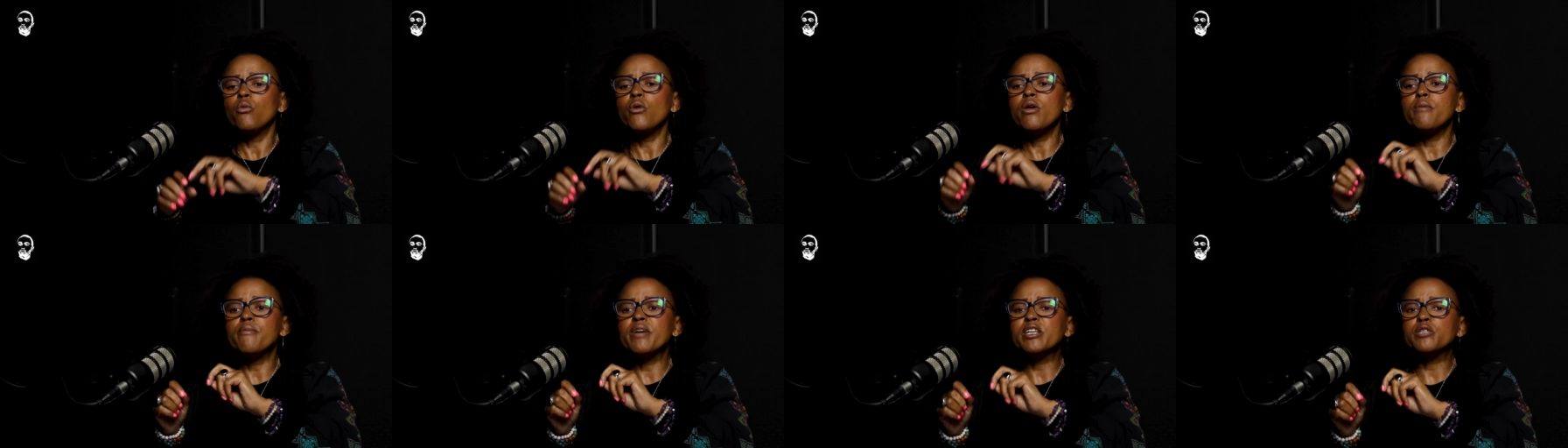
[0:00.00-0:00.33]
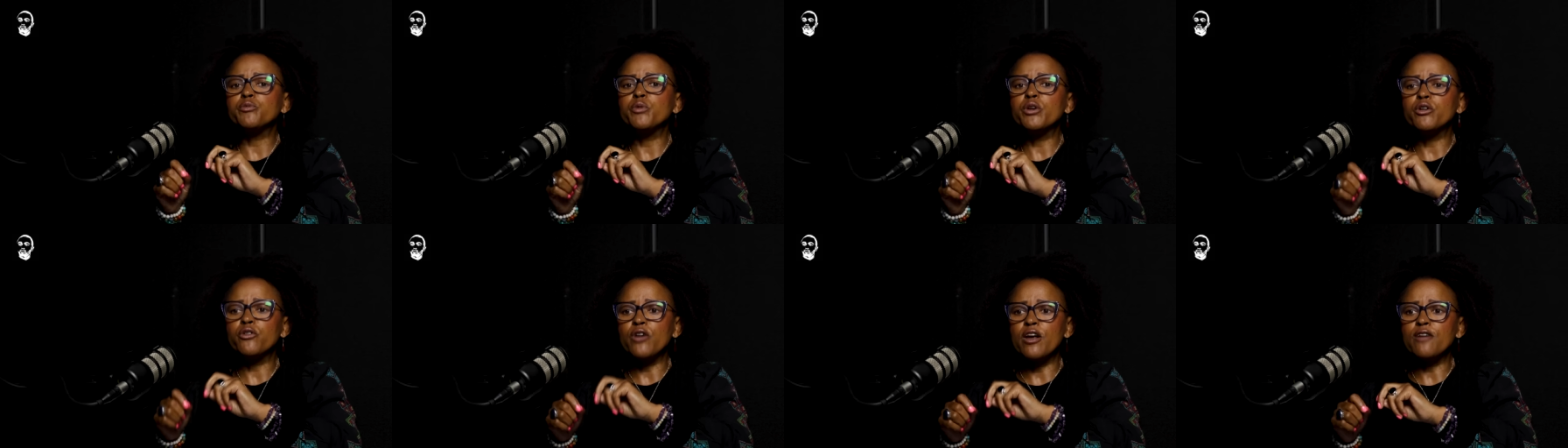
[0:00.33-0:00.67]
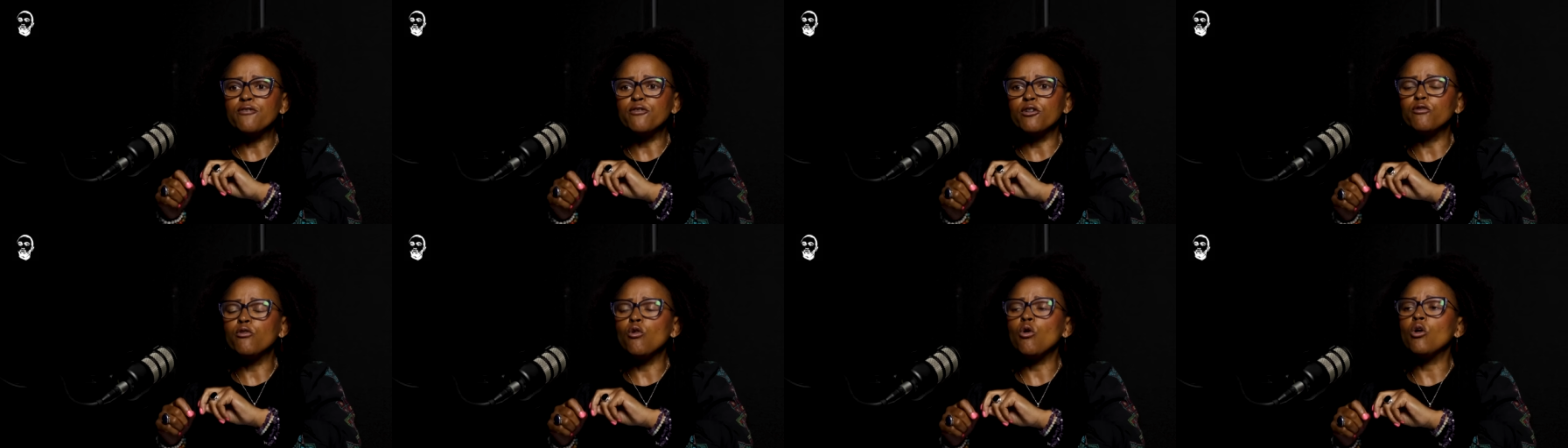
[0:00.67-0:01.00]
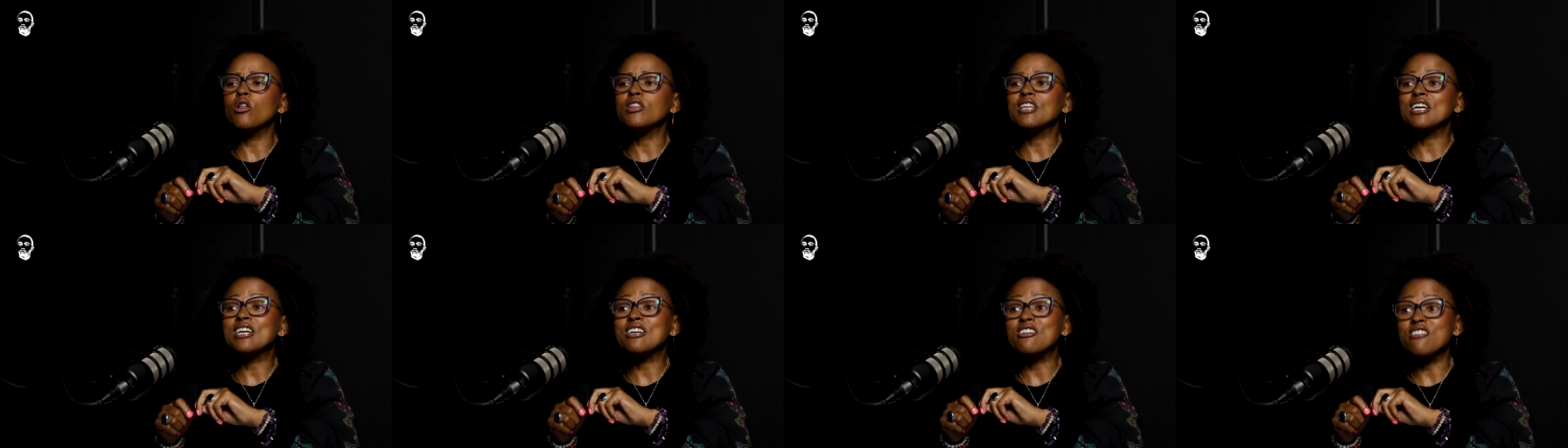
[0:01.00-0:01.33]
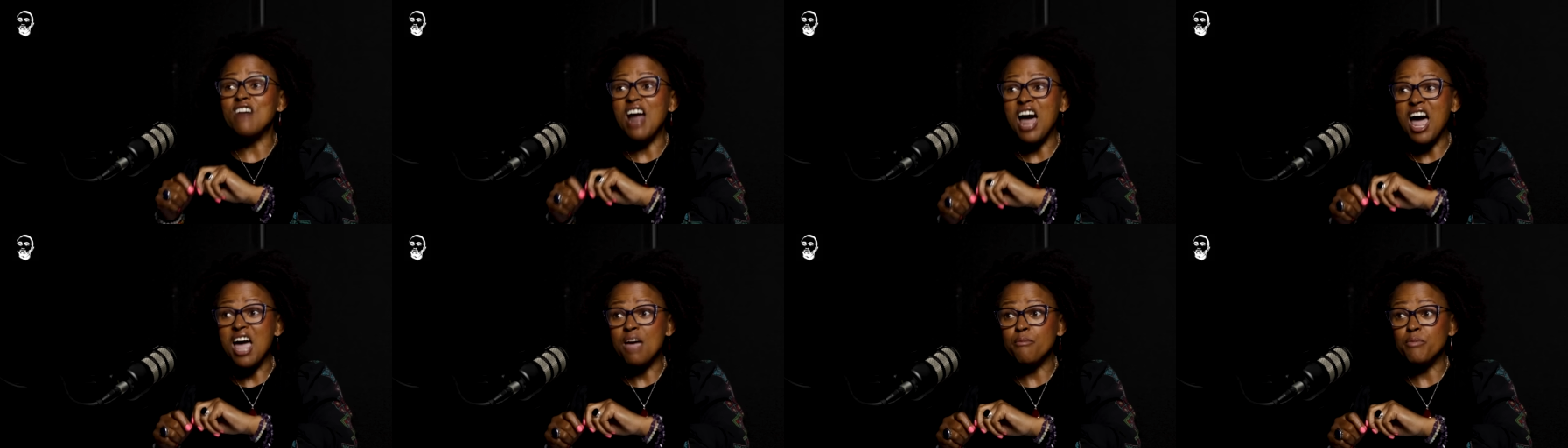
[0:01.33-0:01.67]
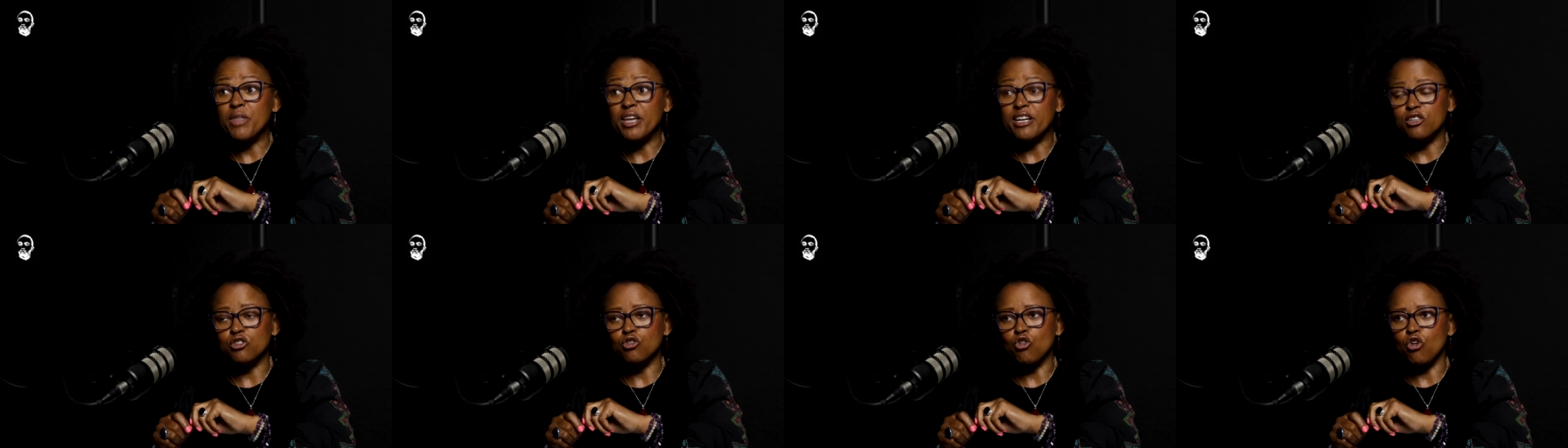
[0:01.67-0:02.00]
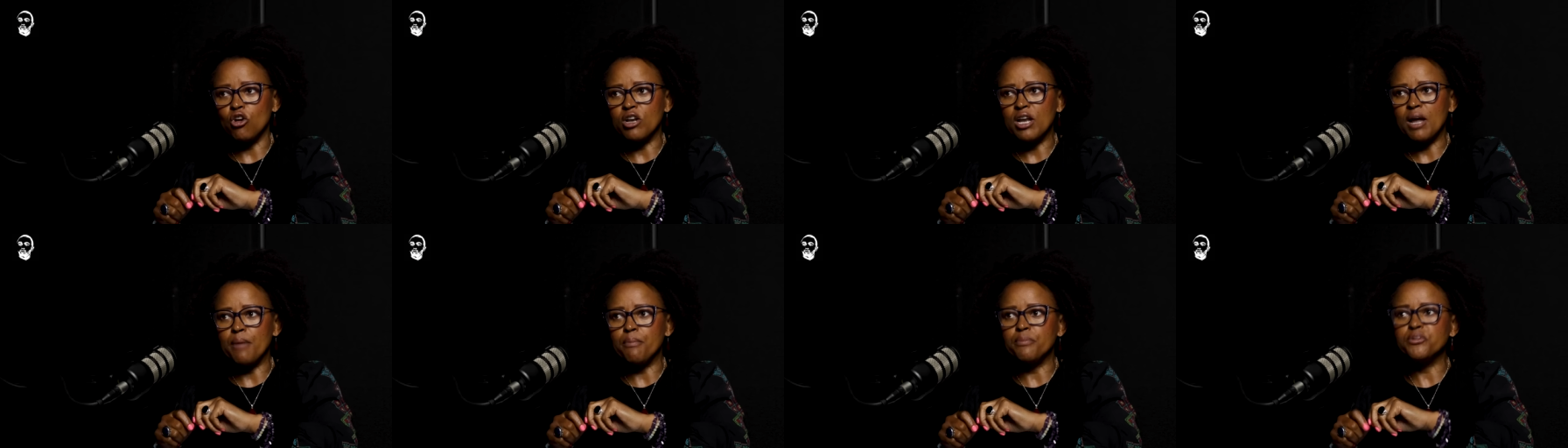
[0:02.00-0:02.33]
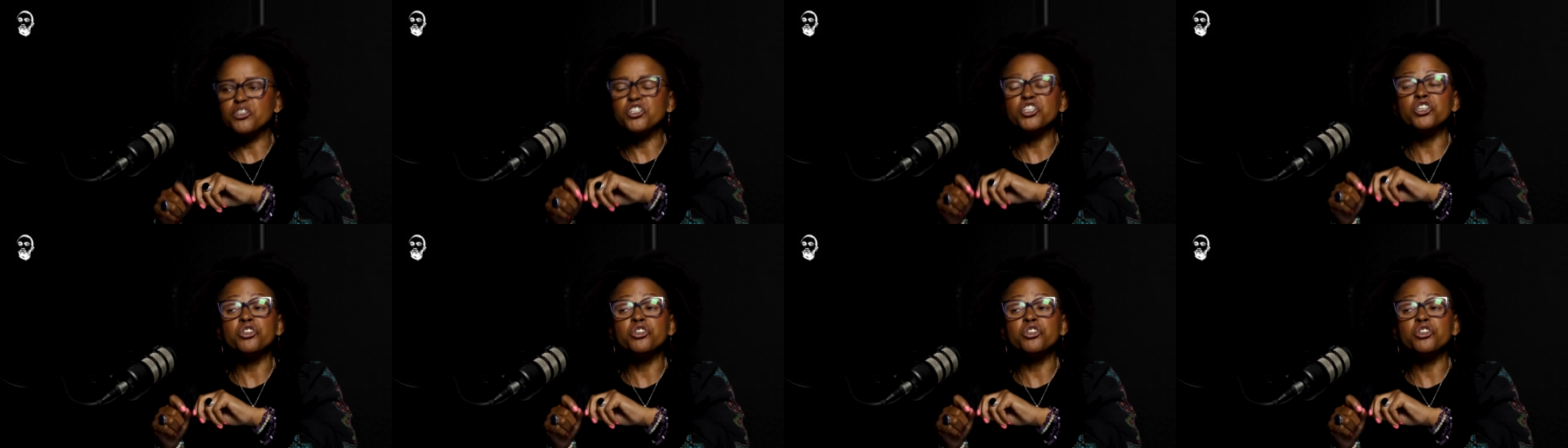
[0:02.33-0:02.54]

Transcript: We must be grateful for all the crime that has gone up,